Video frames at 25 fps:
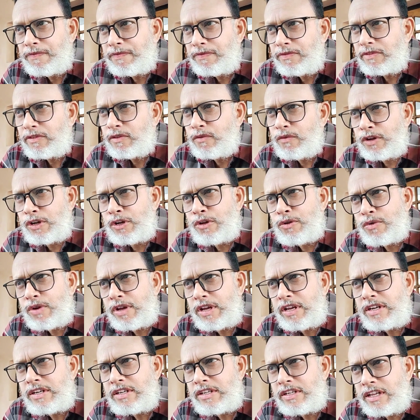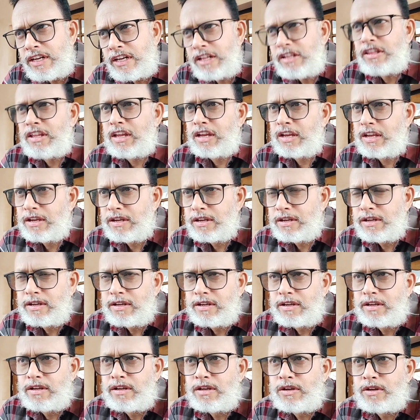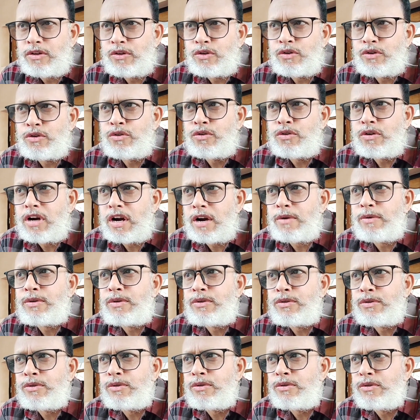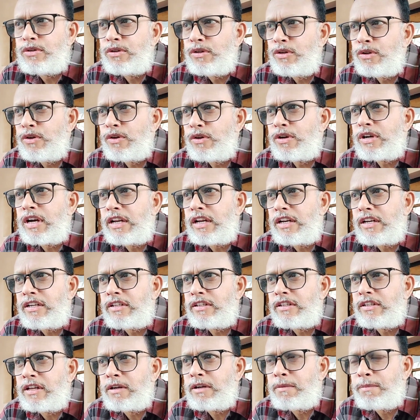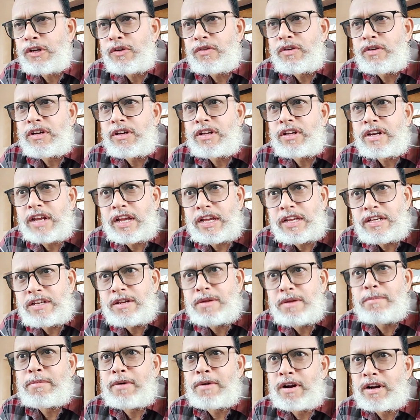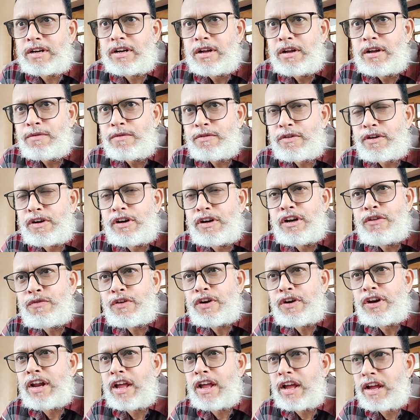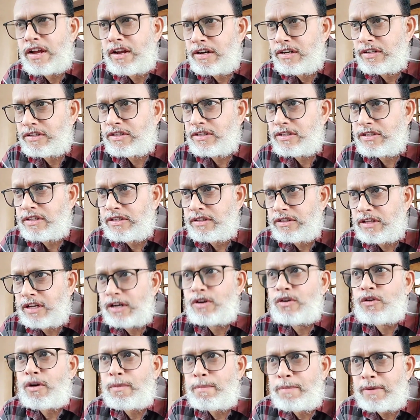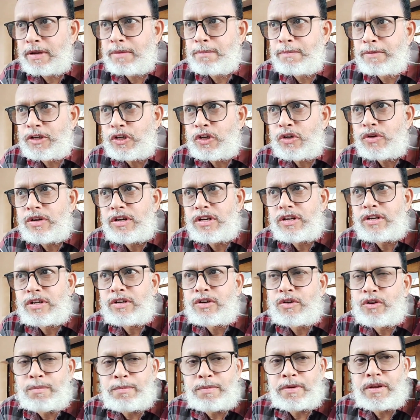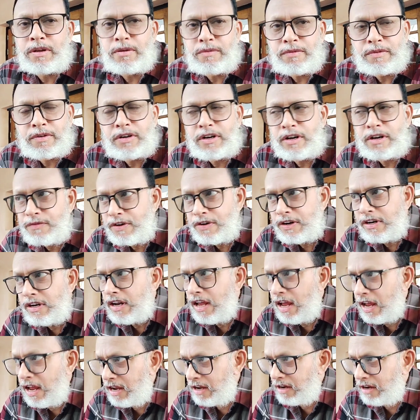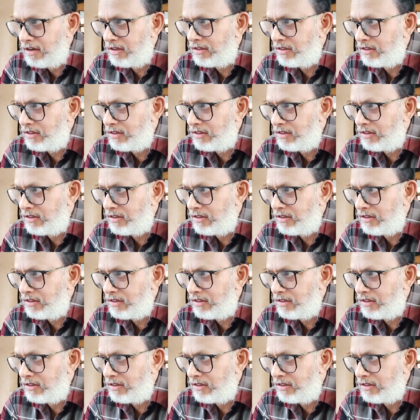when you write anything, you have to look at that particular writing part from different angles, that particular topic from different angles.